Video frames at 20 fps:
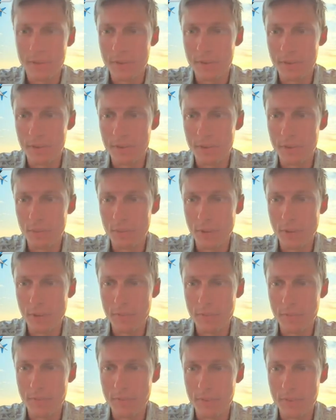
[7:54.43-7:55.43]
We have
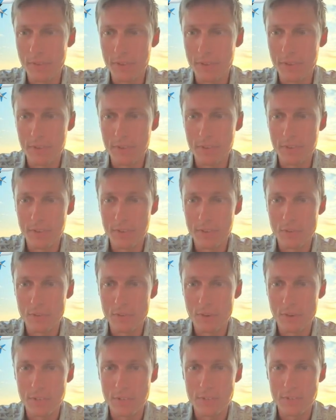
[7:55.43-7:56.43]
the
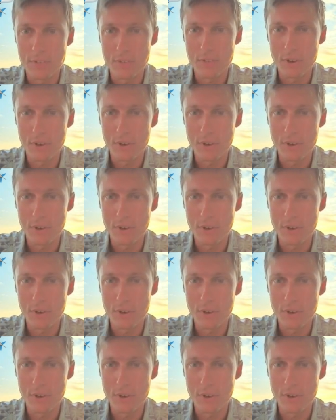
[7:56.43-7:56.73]
Transcribe